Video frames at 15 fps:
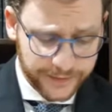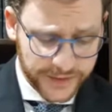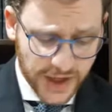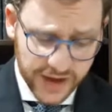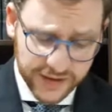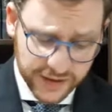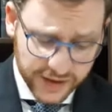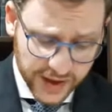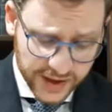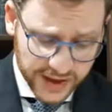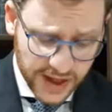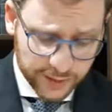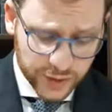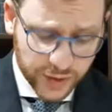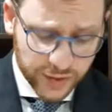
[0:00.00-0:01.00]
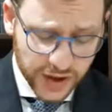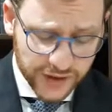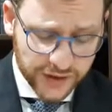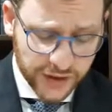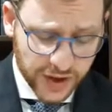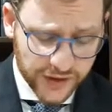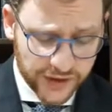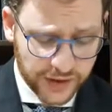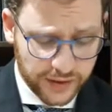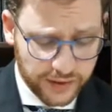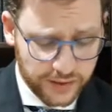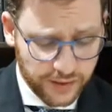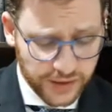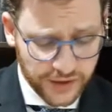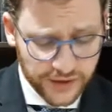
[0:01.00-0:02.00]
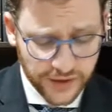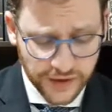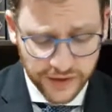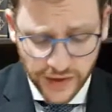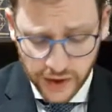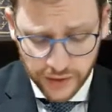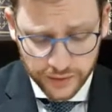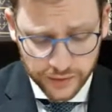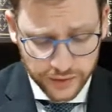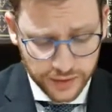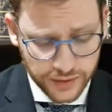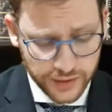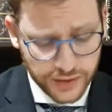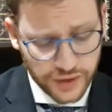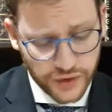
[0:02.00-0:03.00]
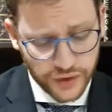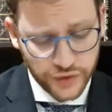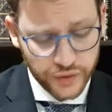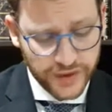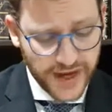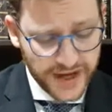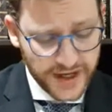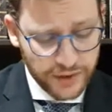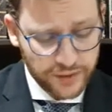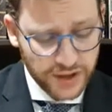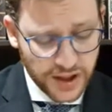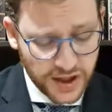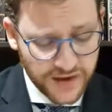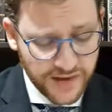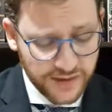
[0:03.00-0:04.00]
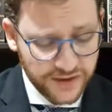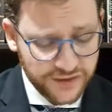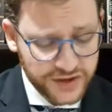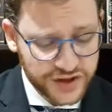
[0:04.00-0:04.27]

That's the Tanna Kama. Rabbi Elazar Oyster. Rabbi Elazar says no, you cannot rely on them. They